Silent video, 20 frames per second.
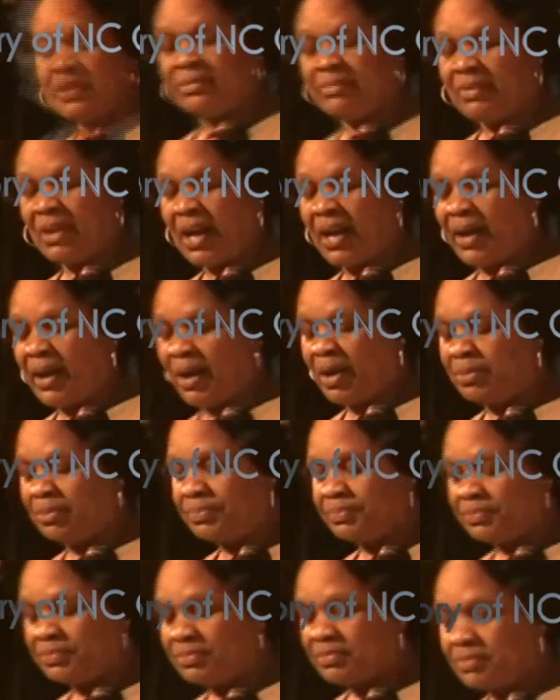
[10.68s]
the
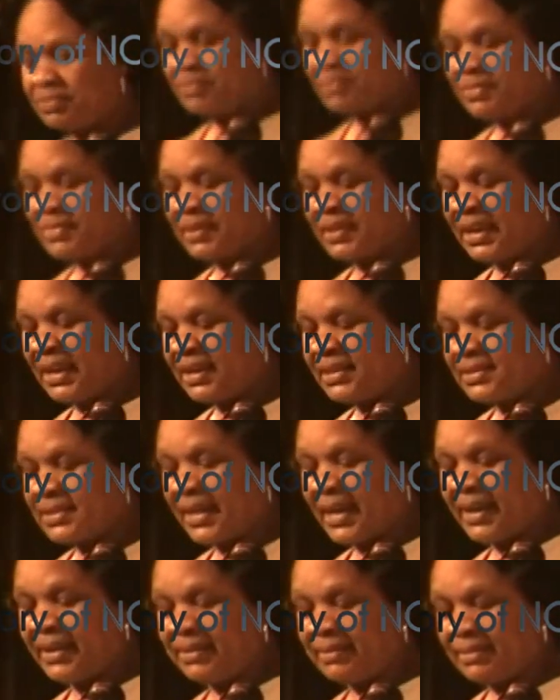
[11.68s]
things
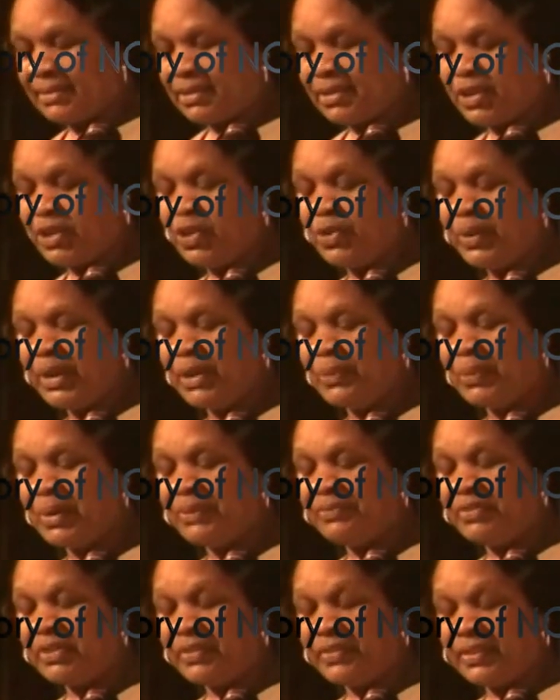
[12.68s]
that the UE
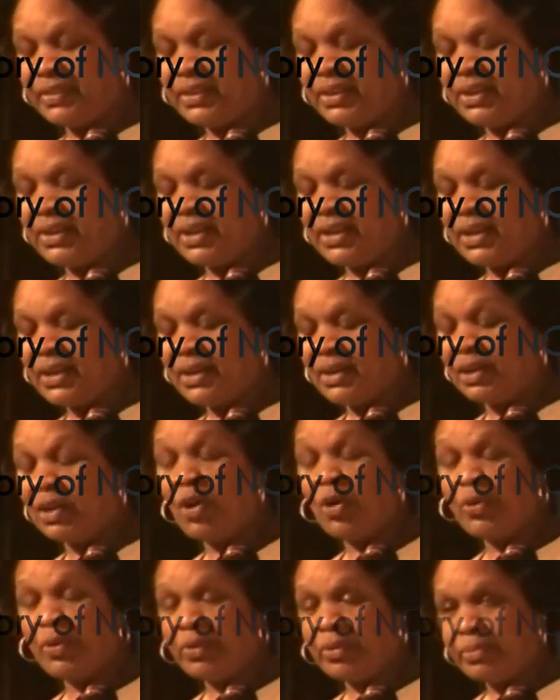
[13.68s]
150,
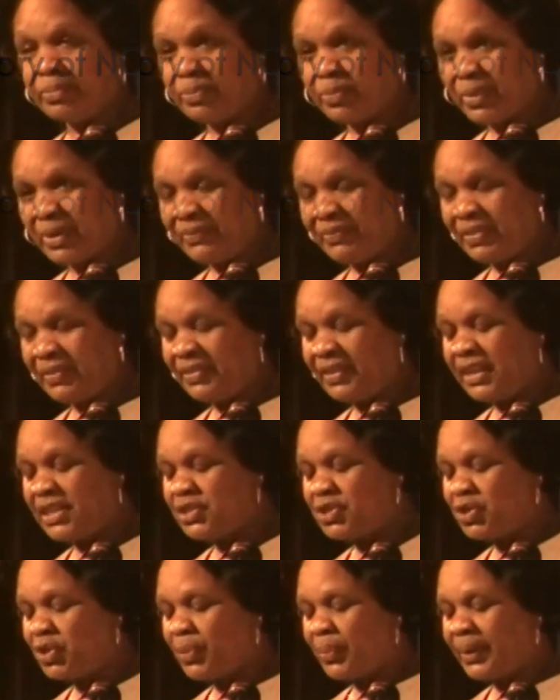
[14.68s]
local 150
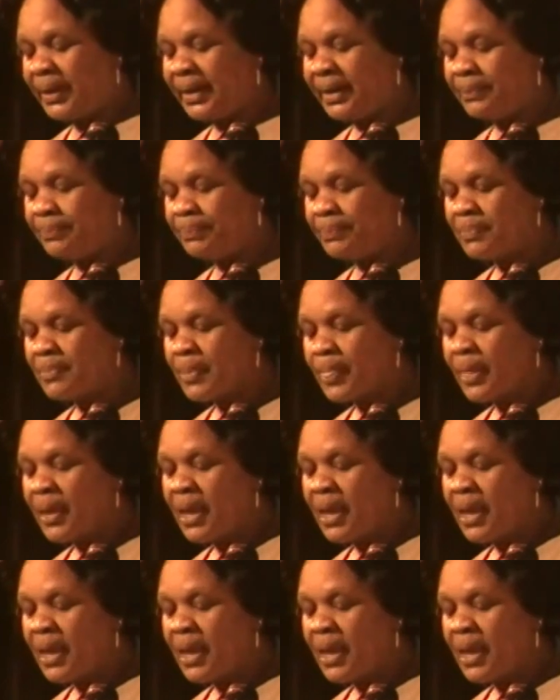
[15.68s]
is doing.